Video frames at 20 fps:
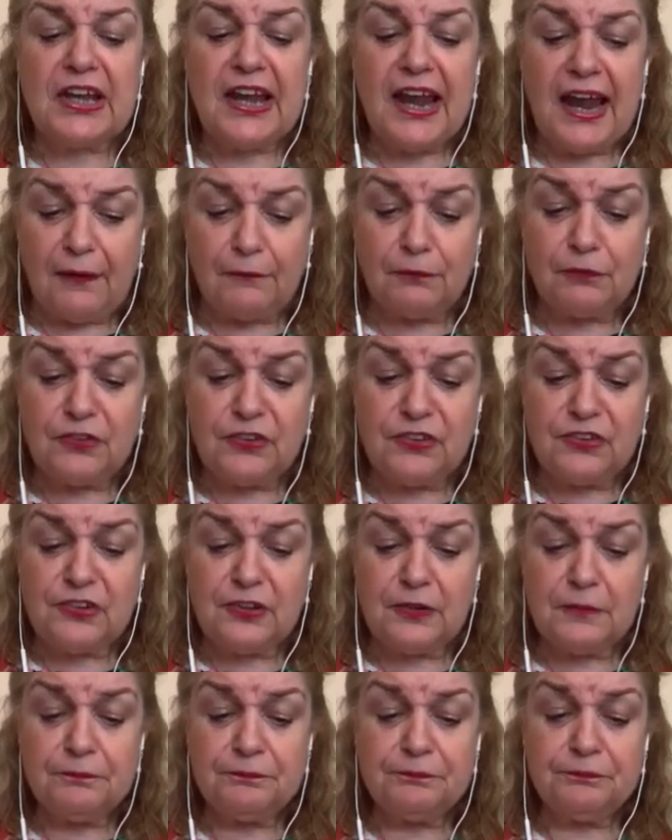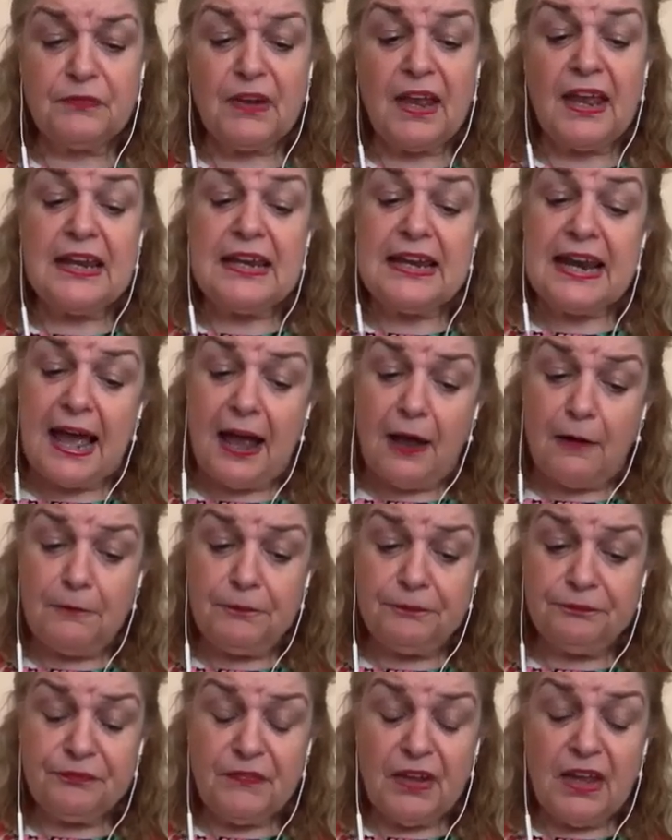counts. Now,
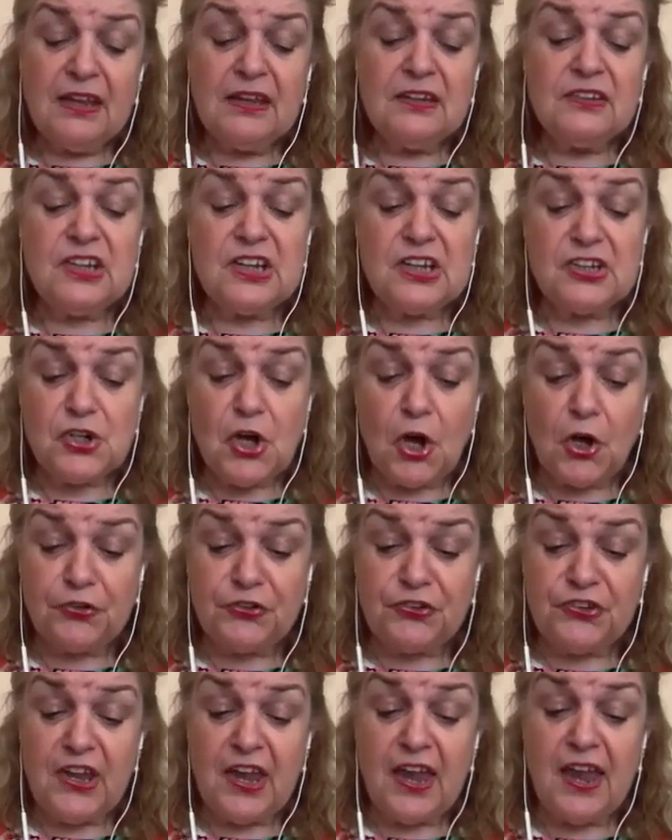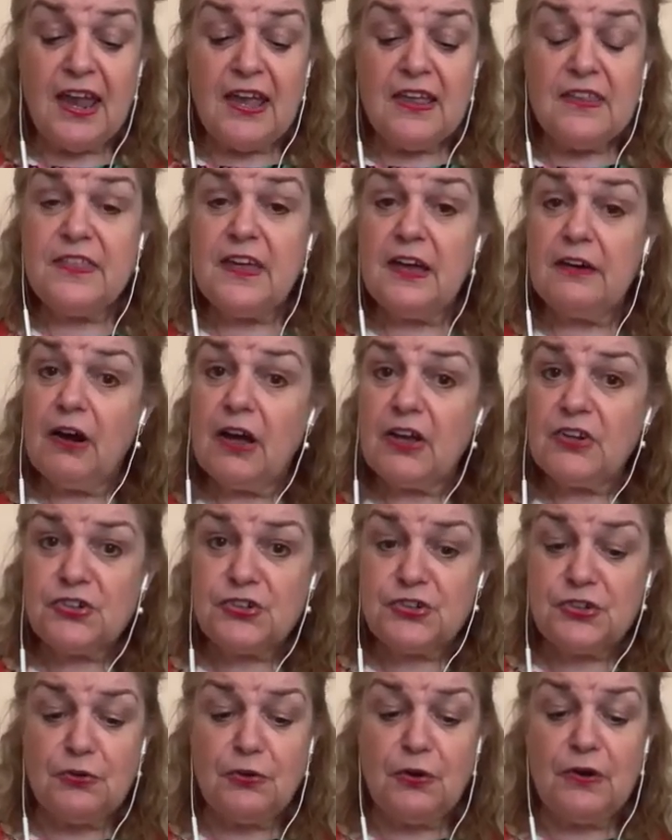dear doctor, there are
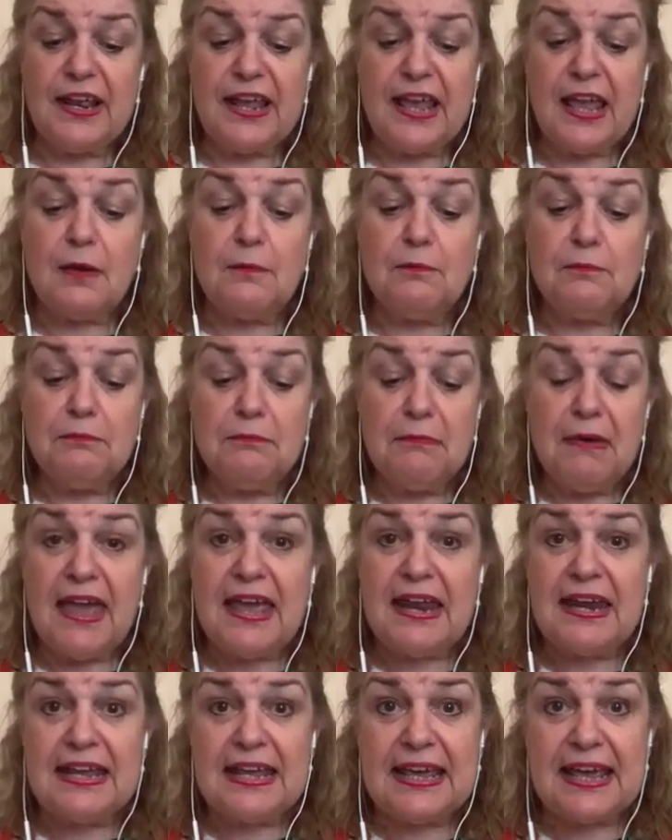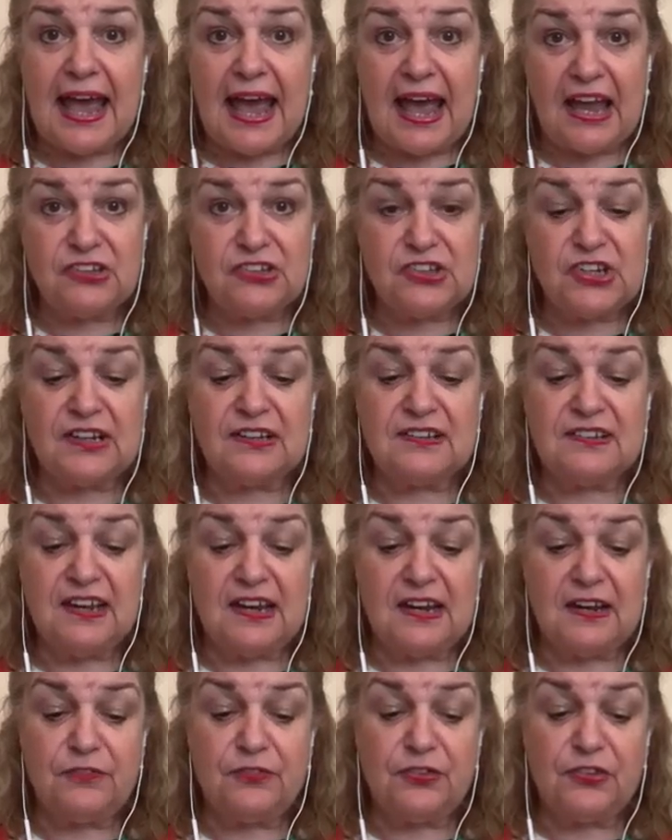surely many
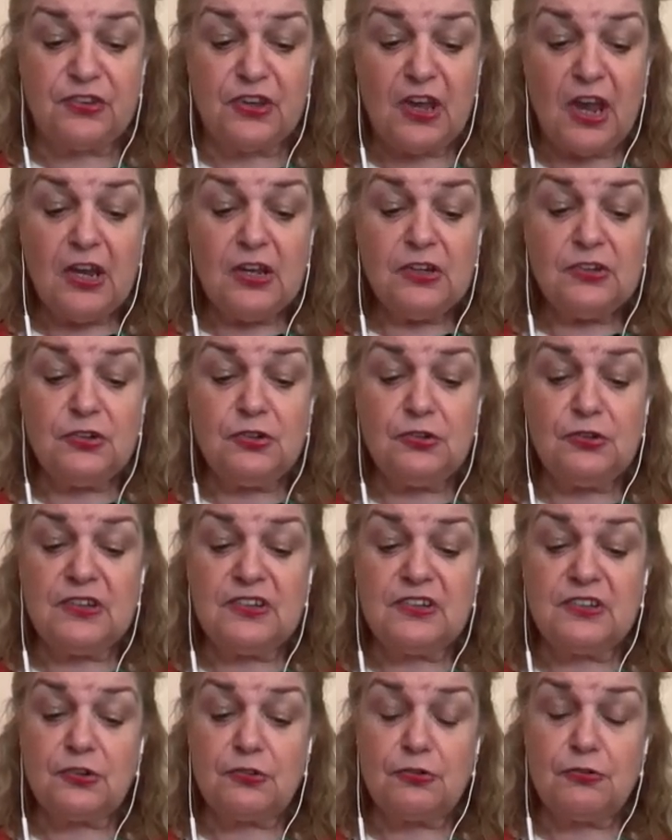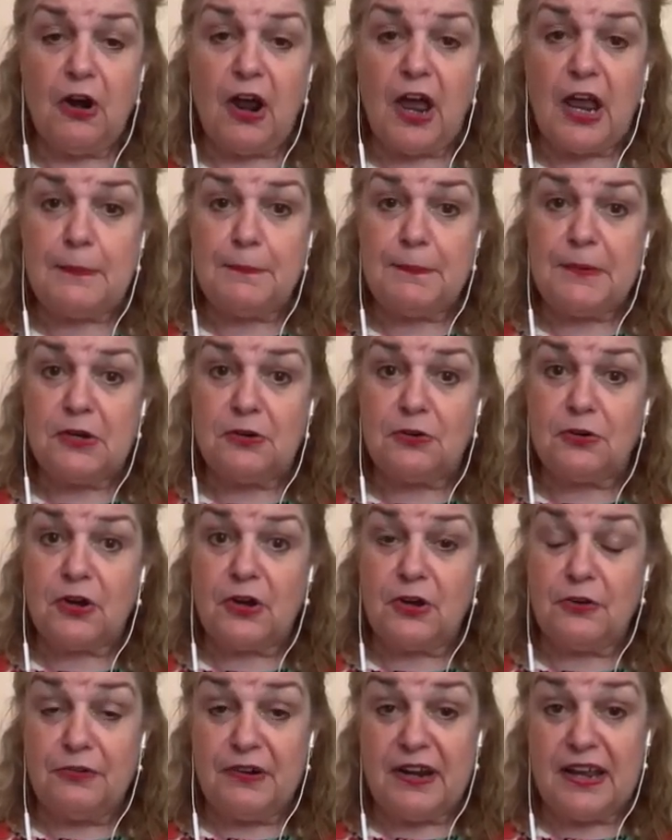adjectives to describe your
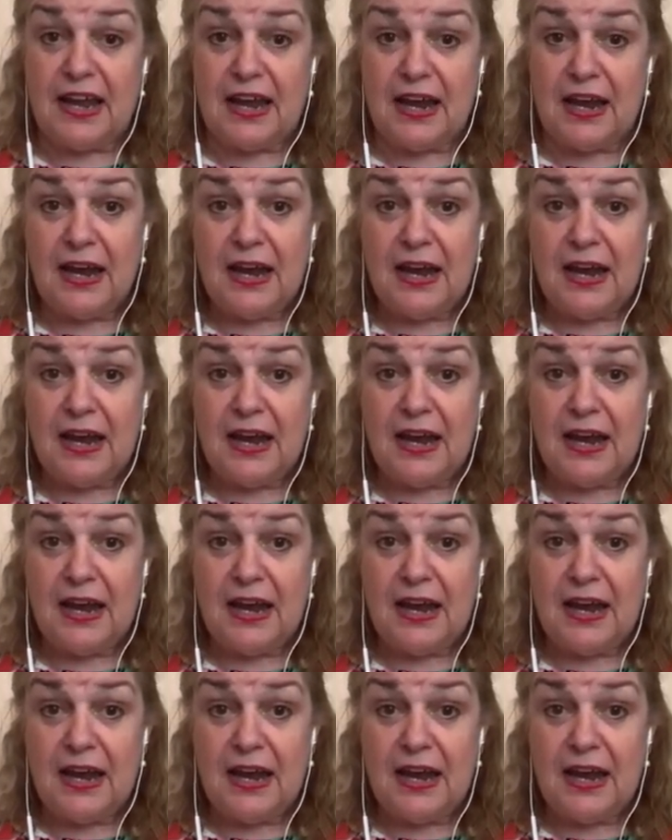career